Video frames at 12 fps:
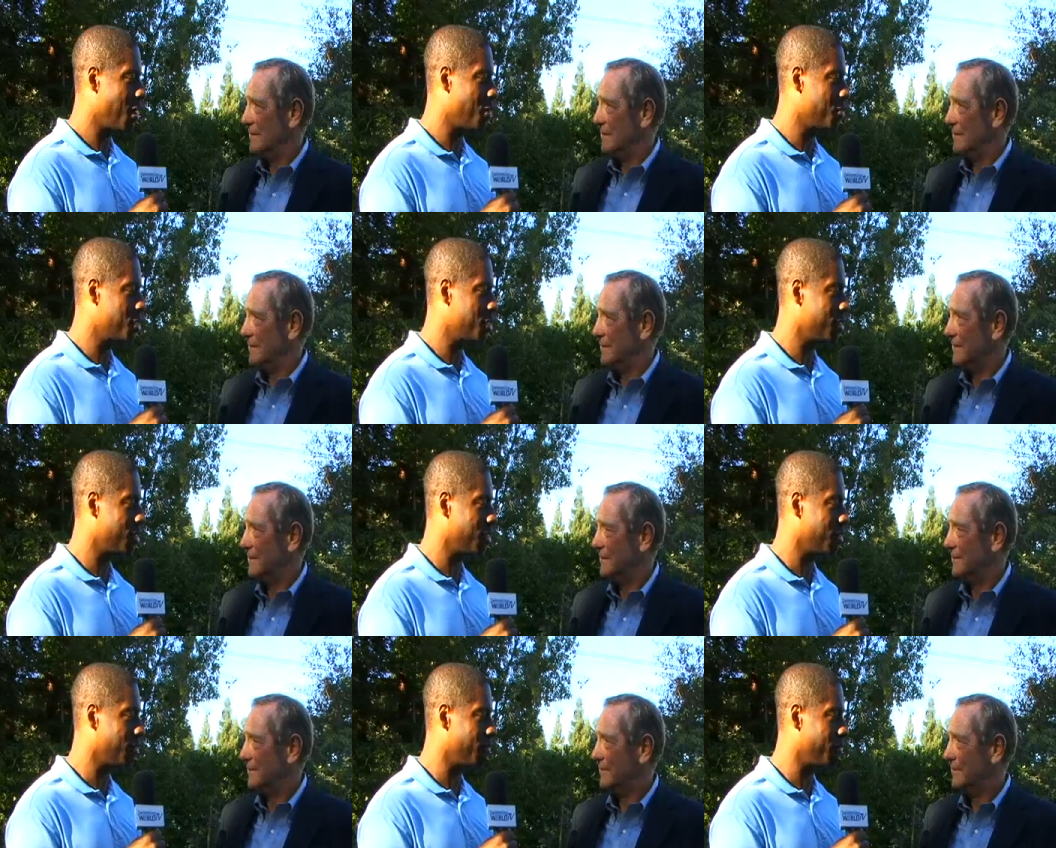Speaker 1: host
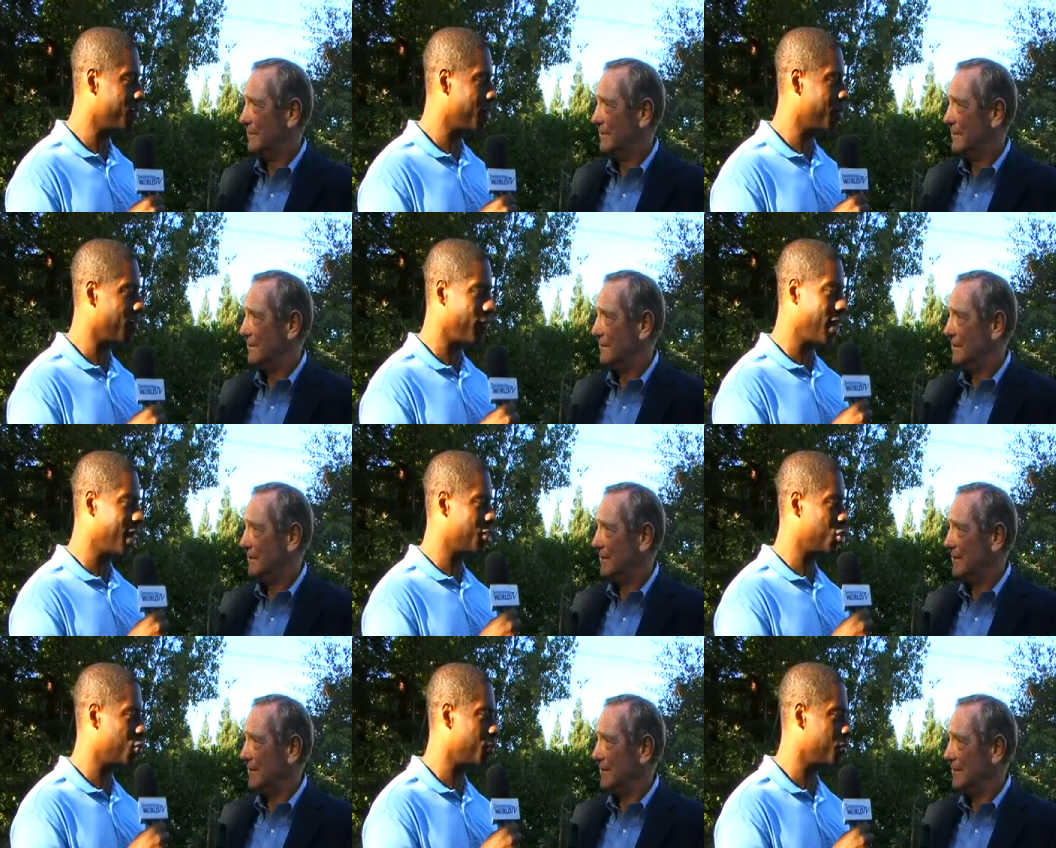the, some of the
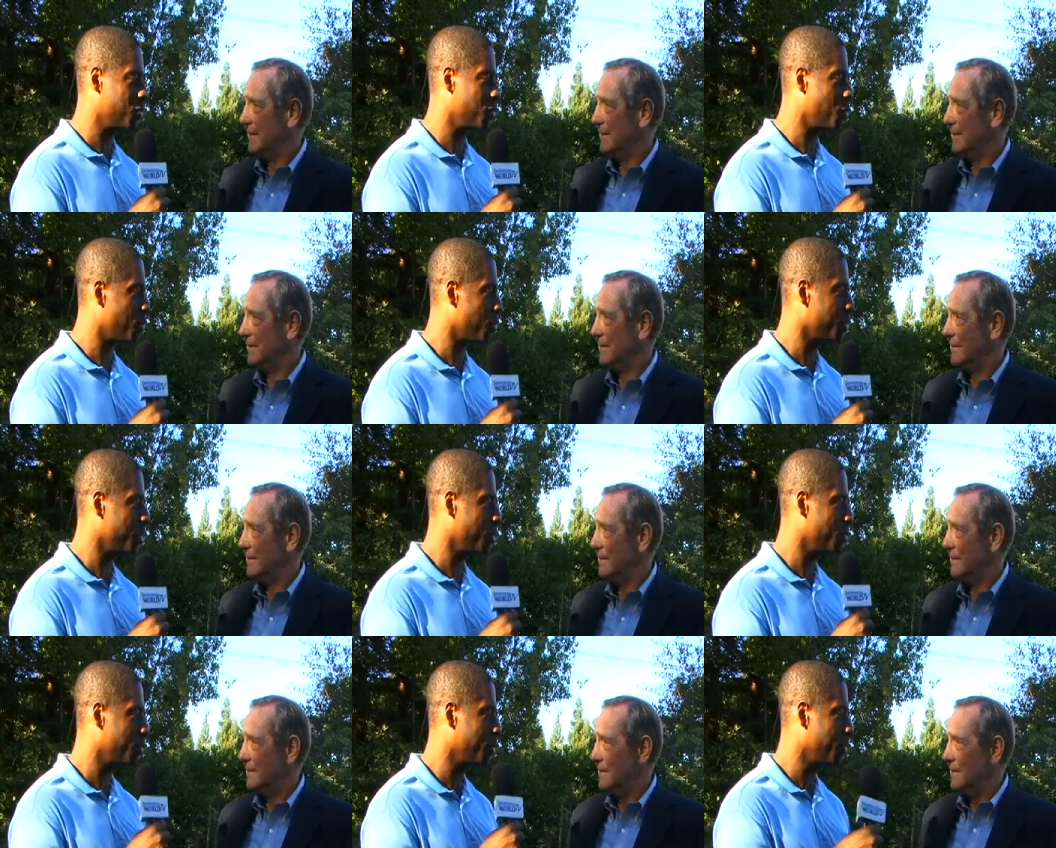fastest swimmers in the world in
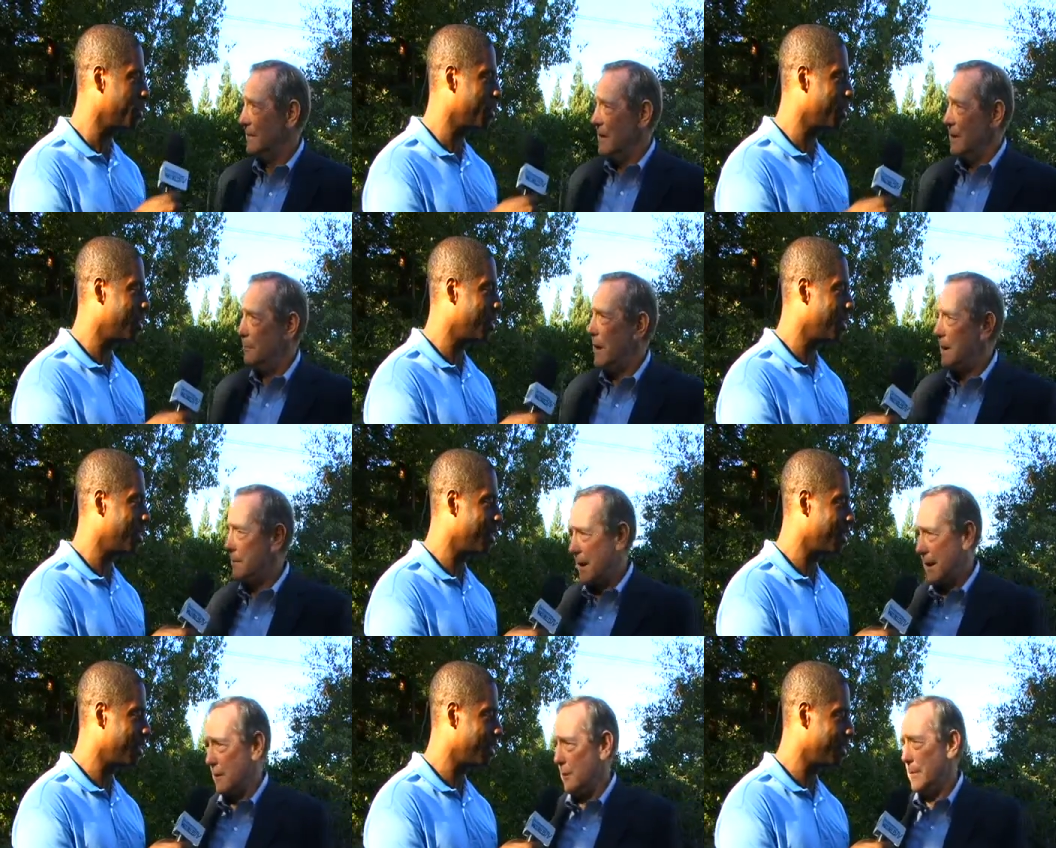your pool?
Speaker 2: Bob and
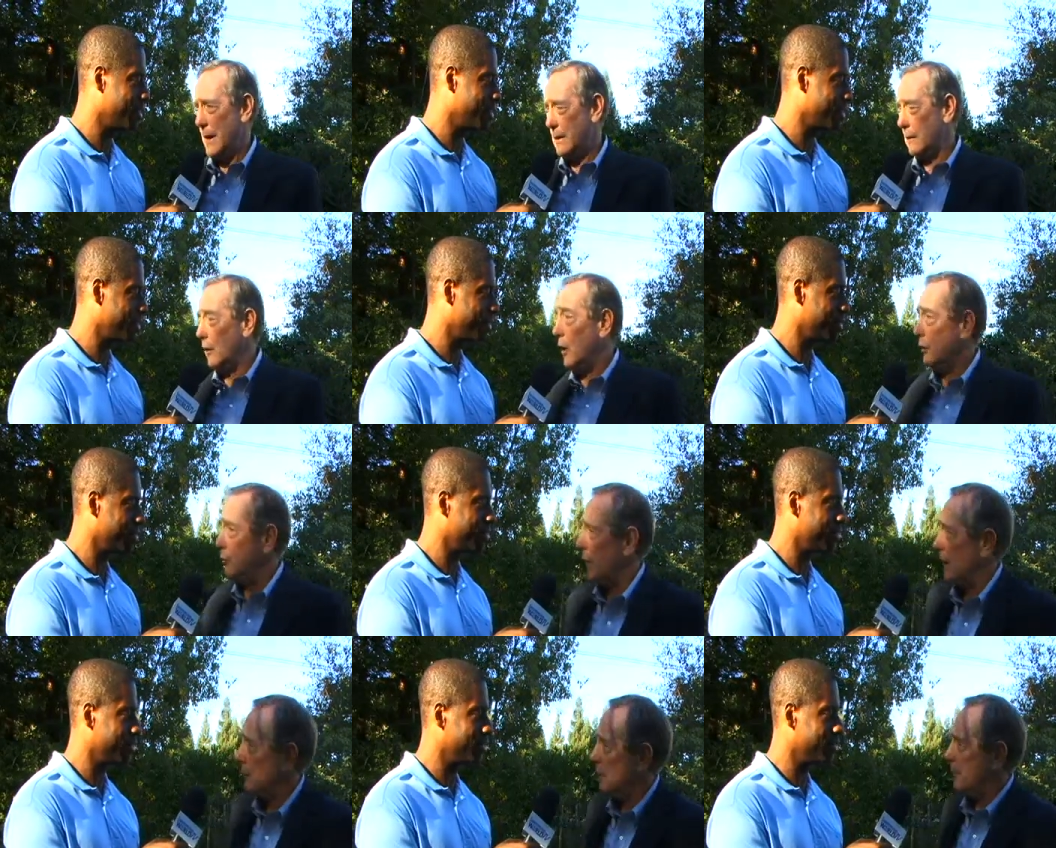I go back a long
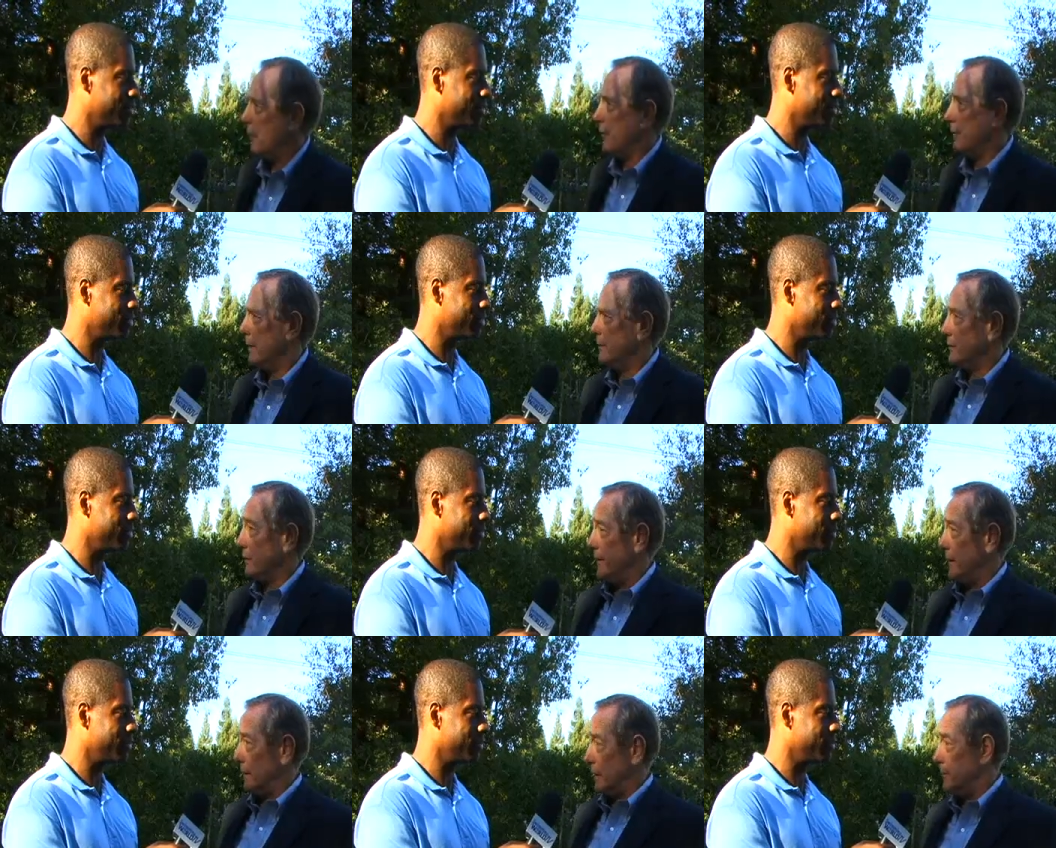way. We're both members of
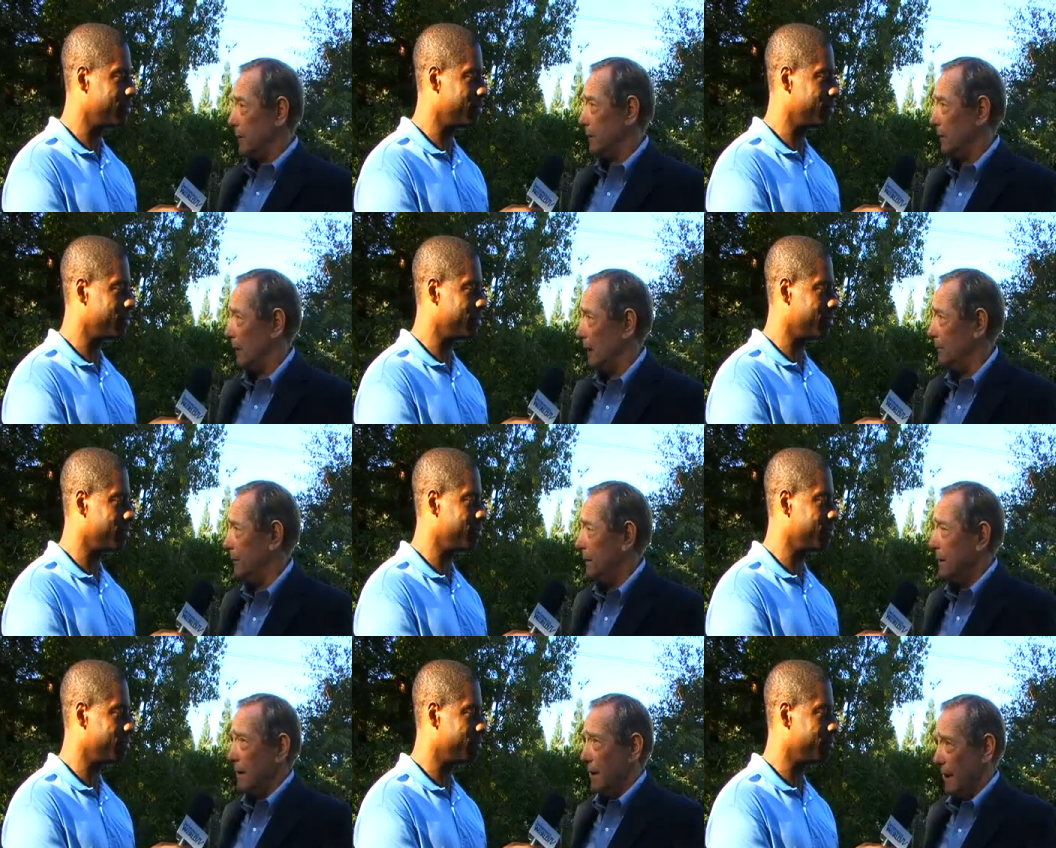the Olympic Club
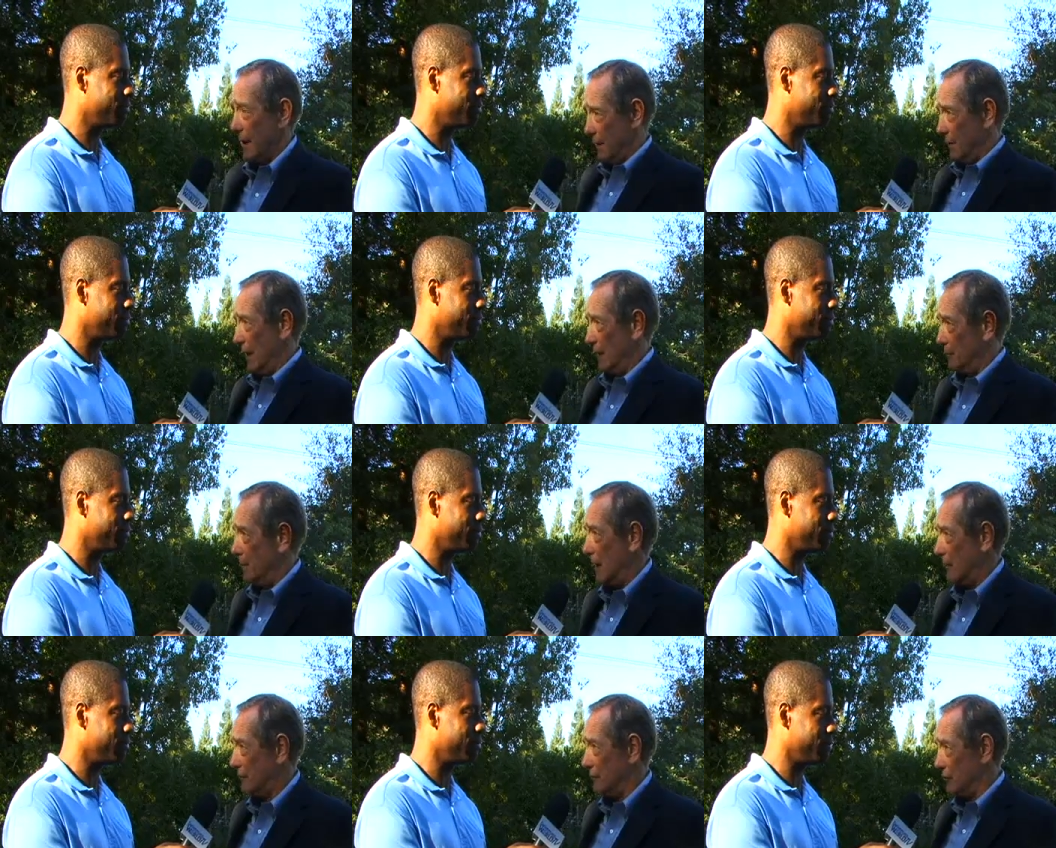as
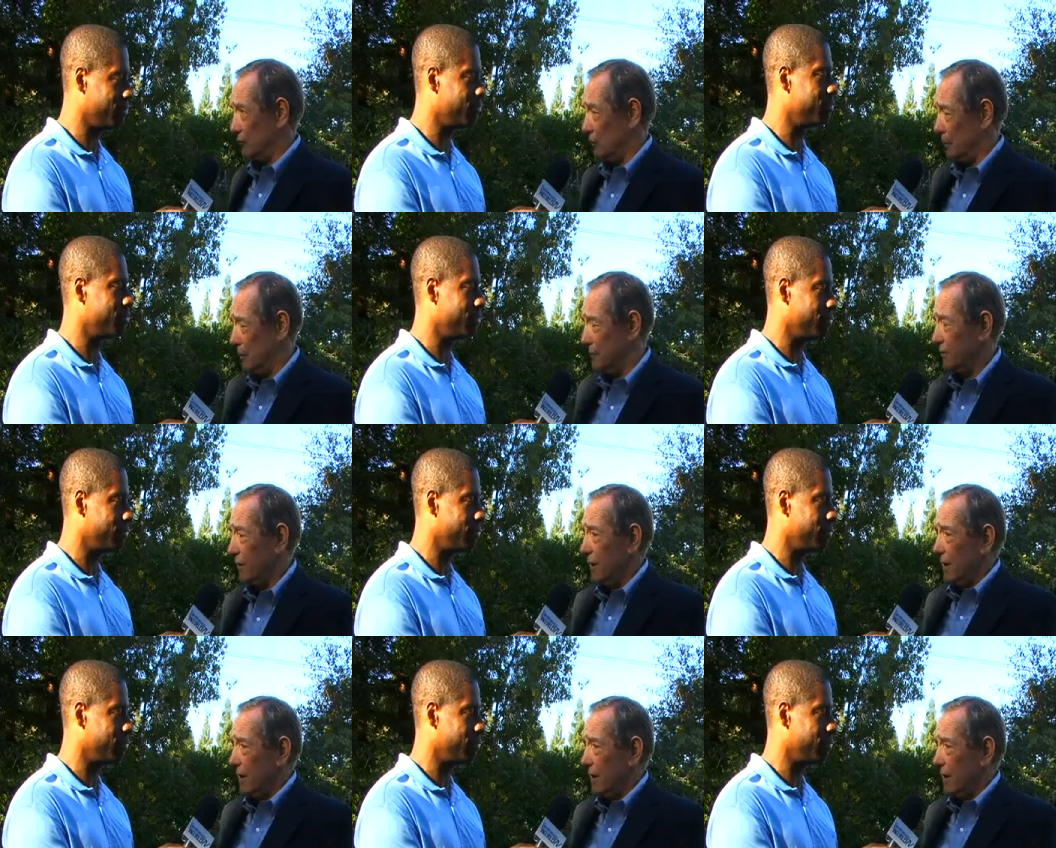master swimmers,